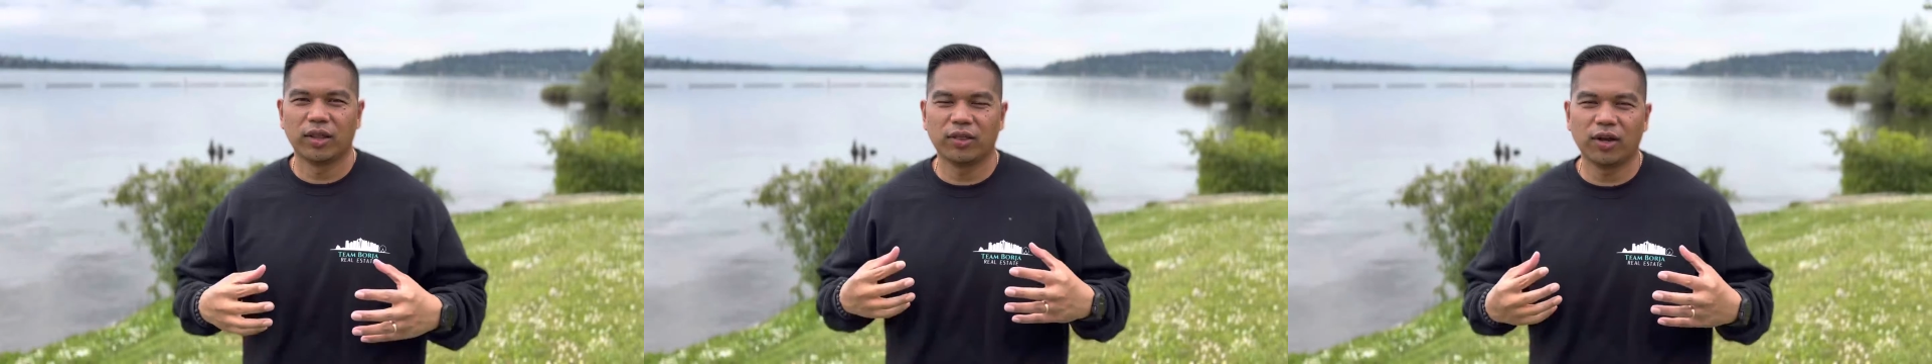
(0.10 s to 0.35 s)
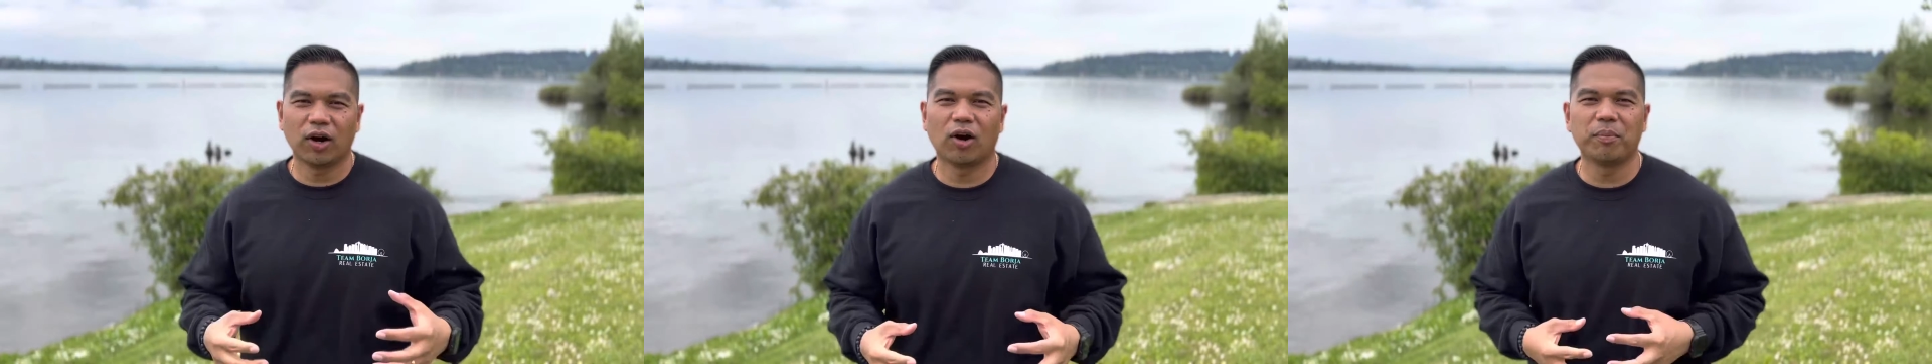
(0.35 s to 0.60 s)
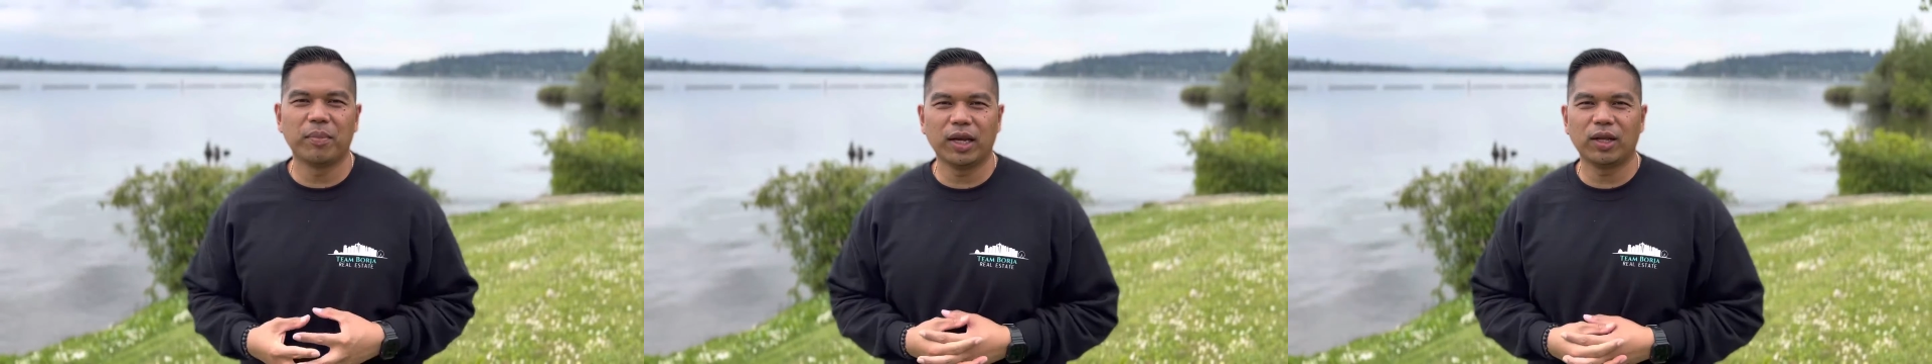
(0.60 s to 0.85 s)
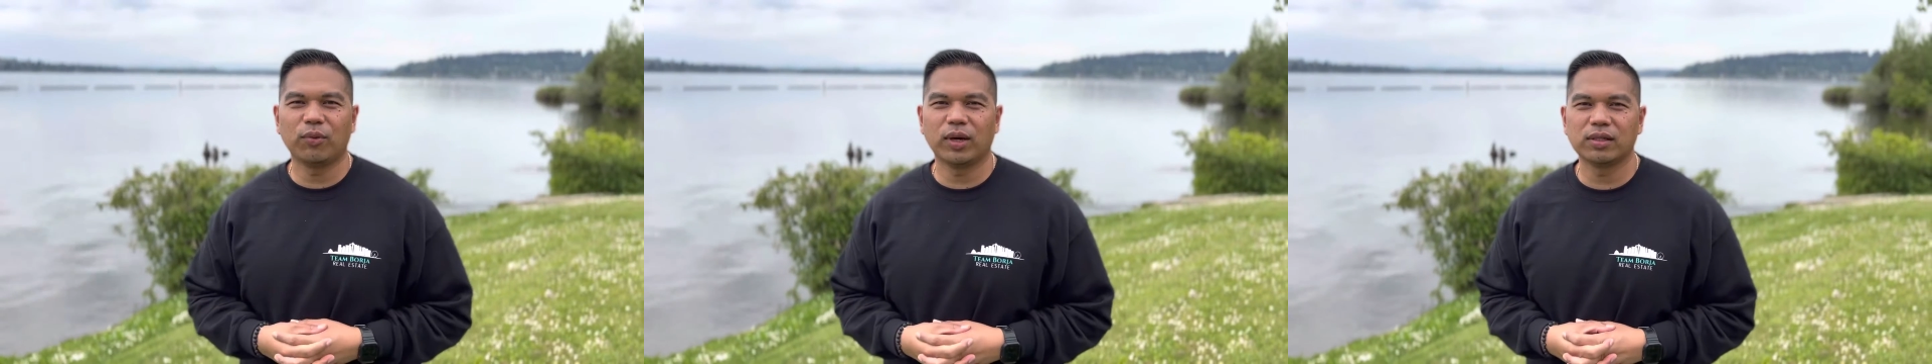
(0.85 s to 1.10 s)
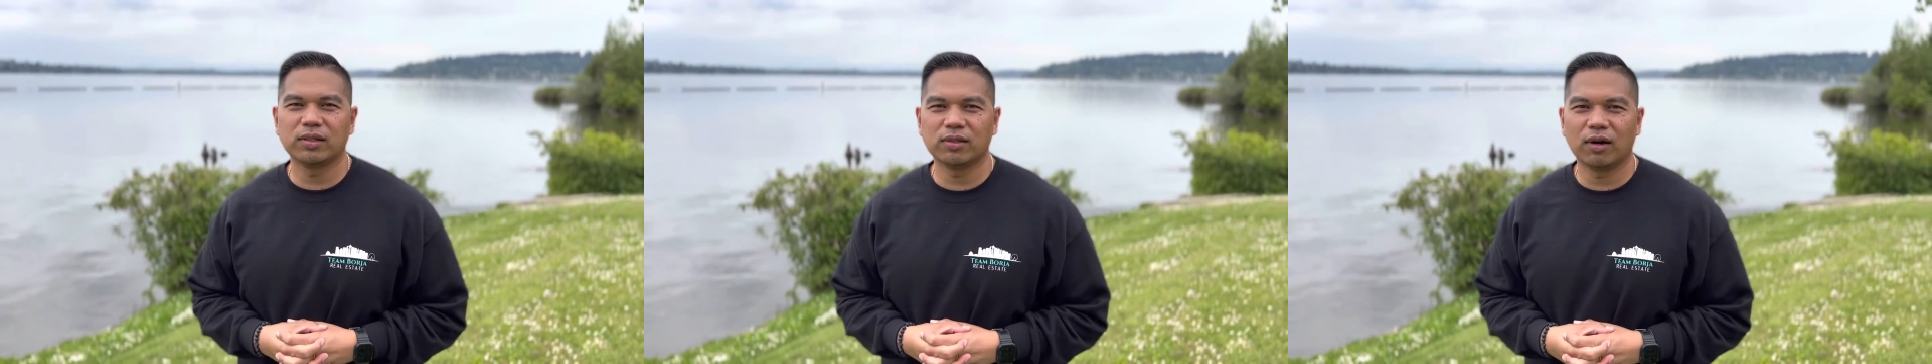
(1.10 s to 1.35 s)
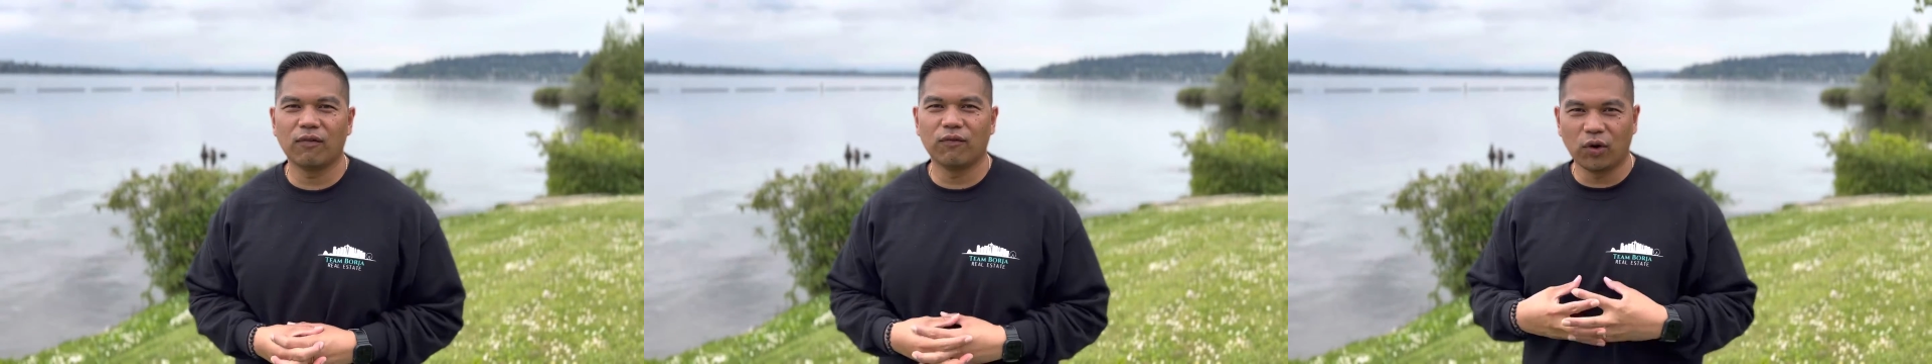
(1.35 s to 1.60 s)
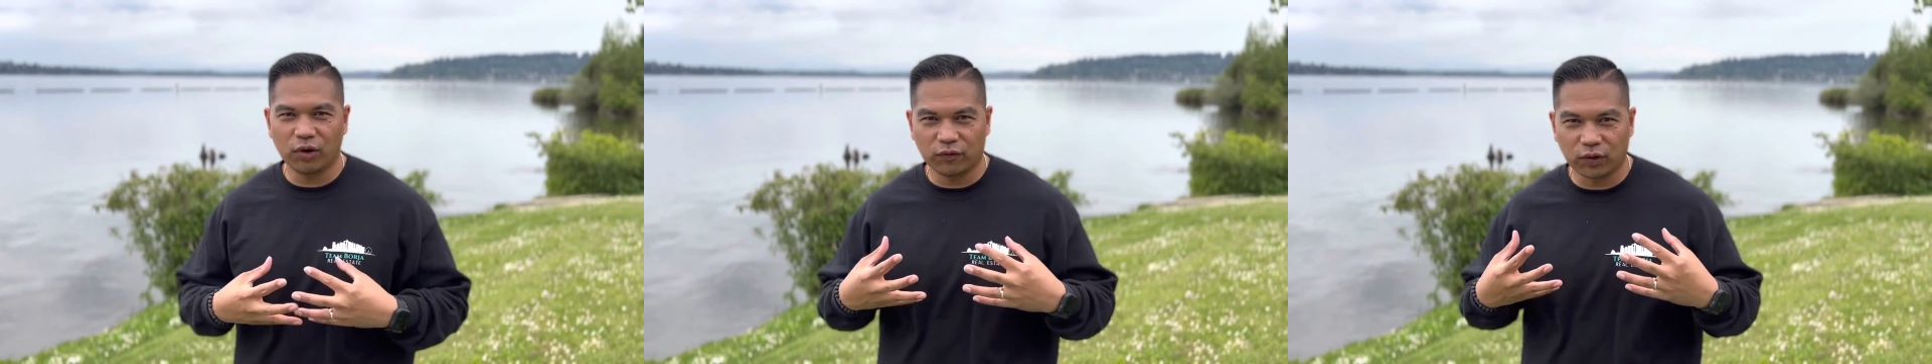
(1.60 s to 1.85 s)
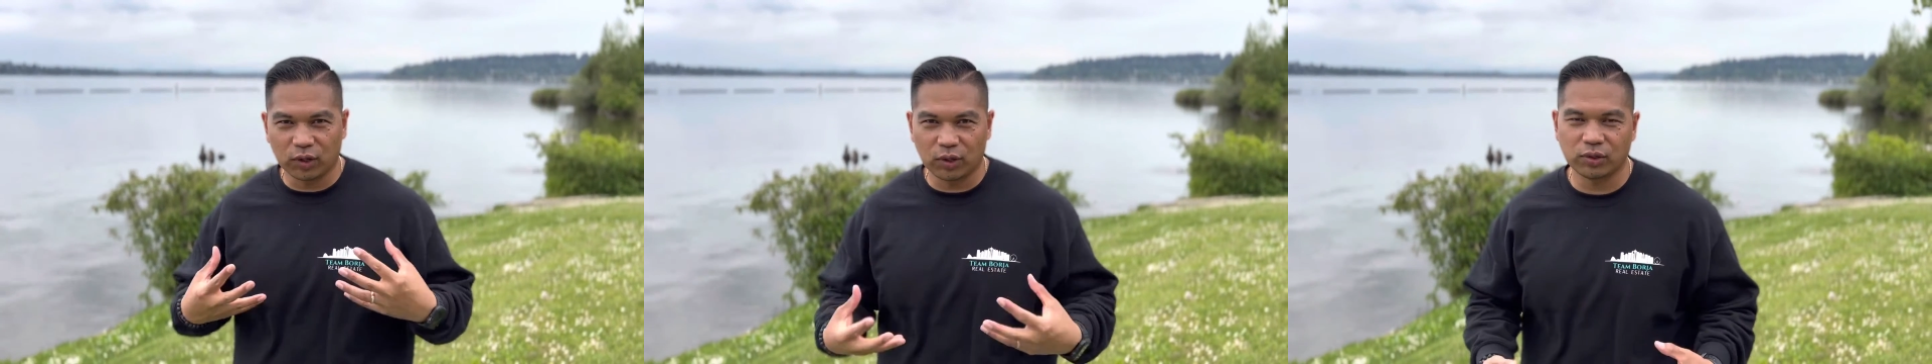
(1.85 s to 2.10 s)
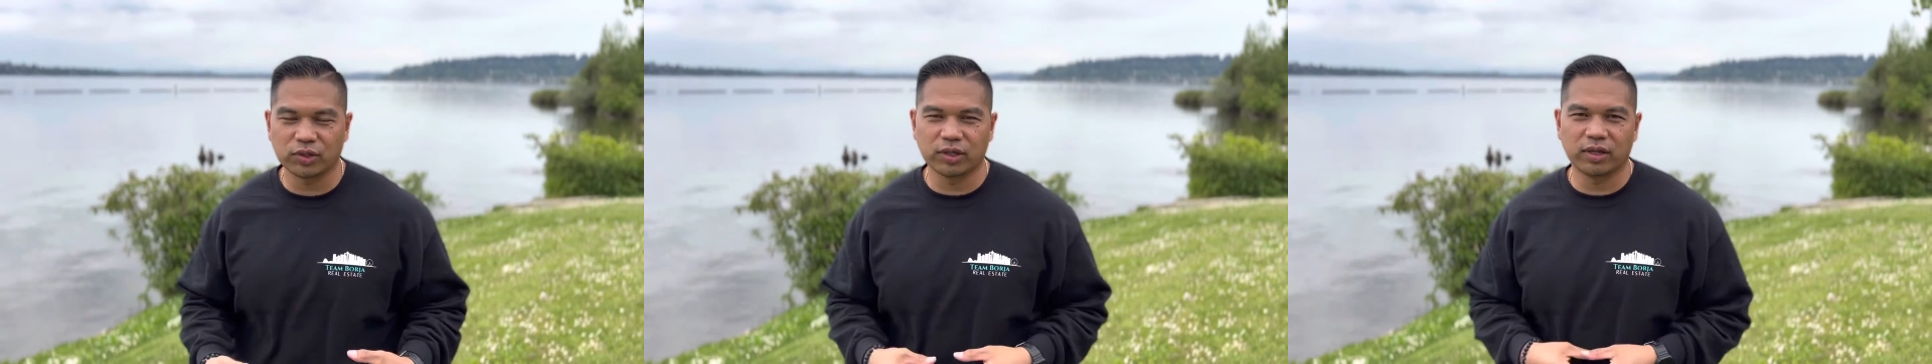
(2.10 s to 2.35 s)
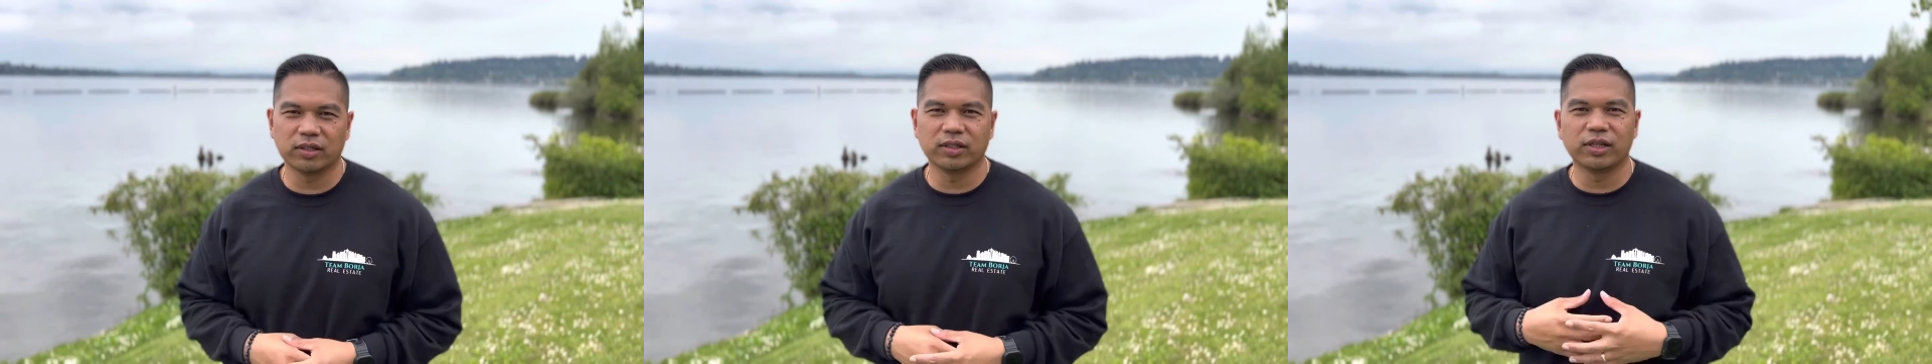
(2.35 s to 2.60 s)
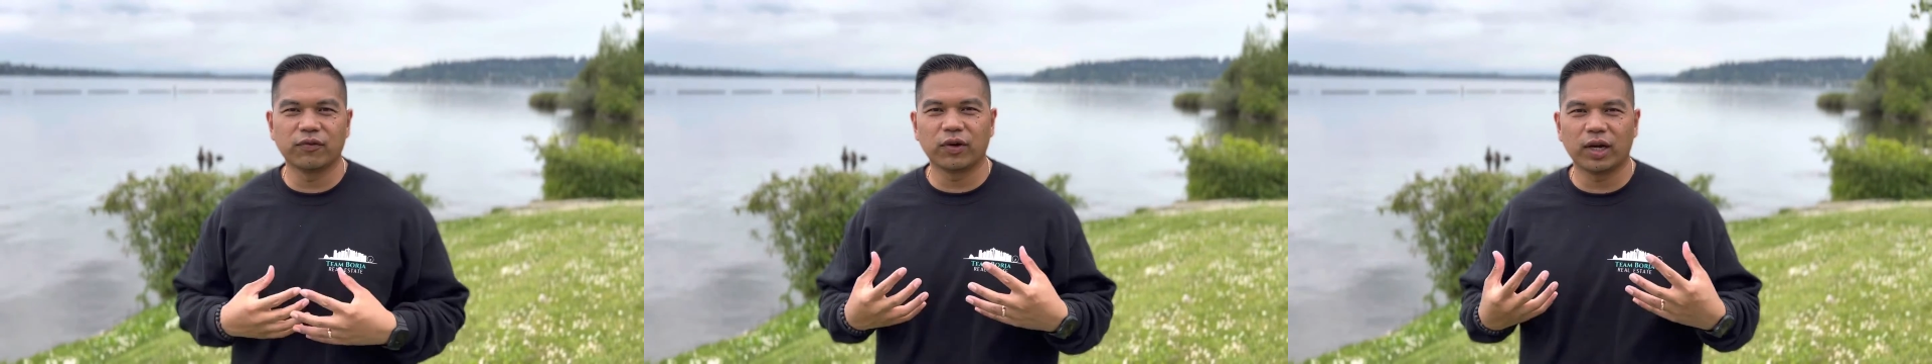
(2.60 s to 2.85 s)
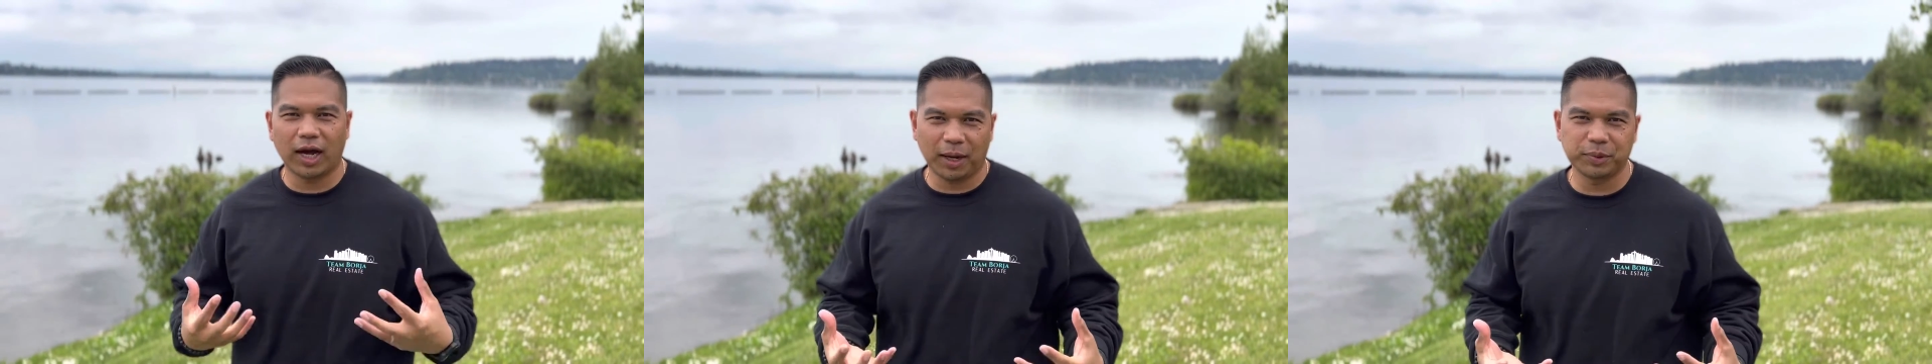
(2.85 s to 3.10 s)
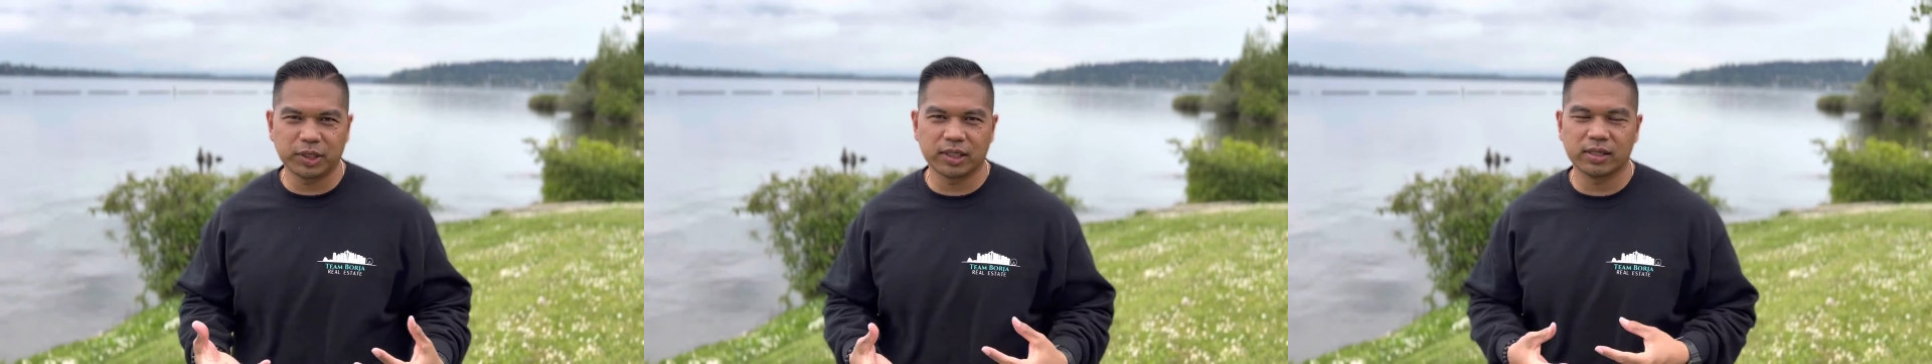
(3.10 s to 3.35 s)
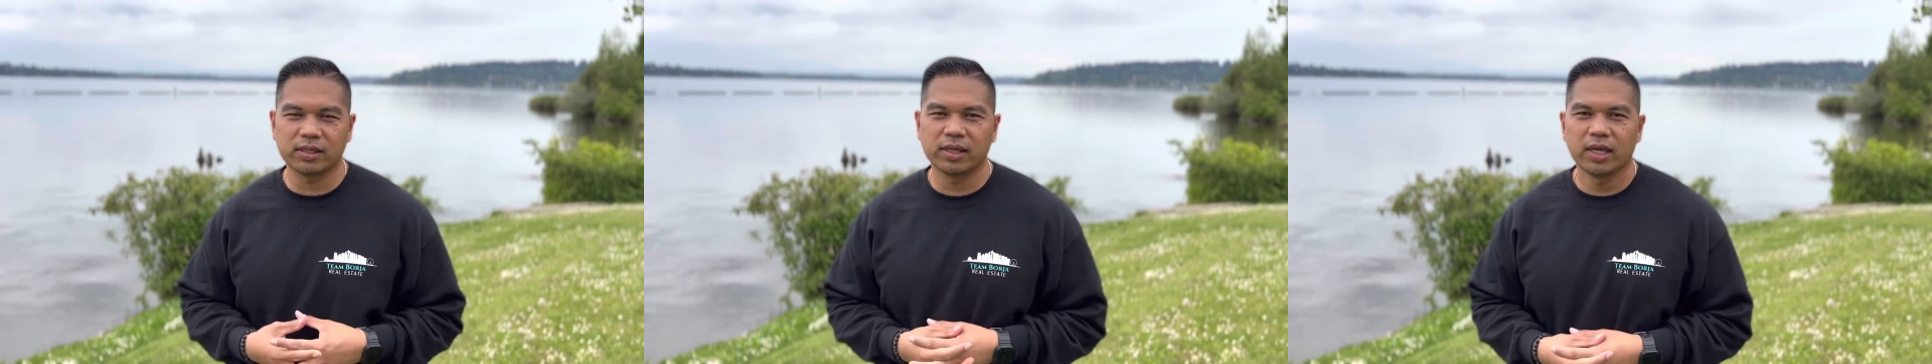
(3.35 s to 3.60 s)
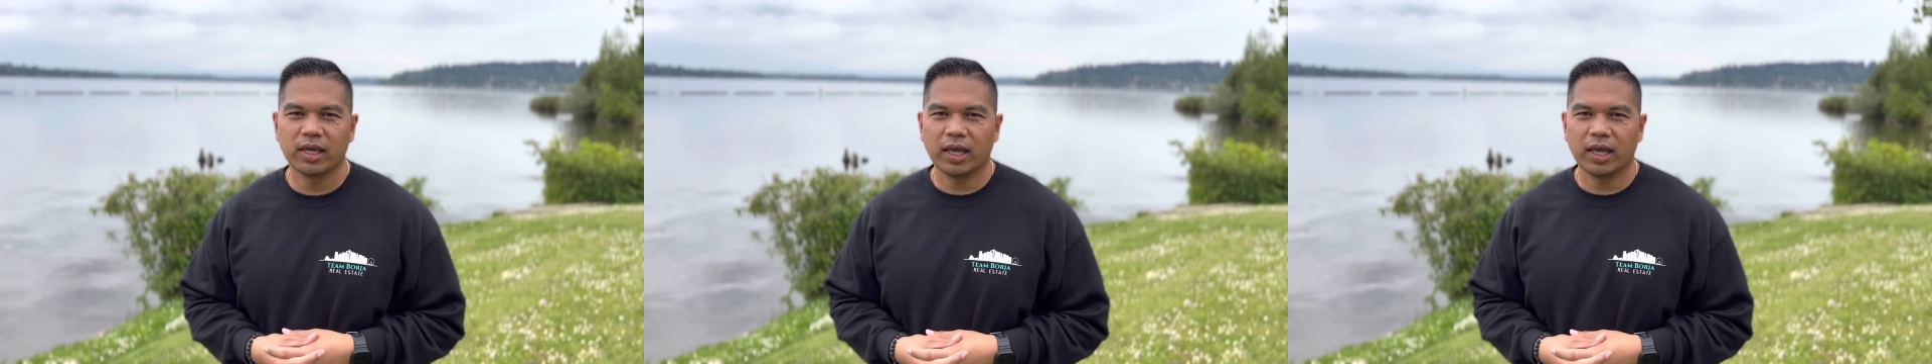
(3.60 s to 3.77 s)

there are many ways to avoid foreclosure. There's different options.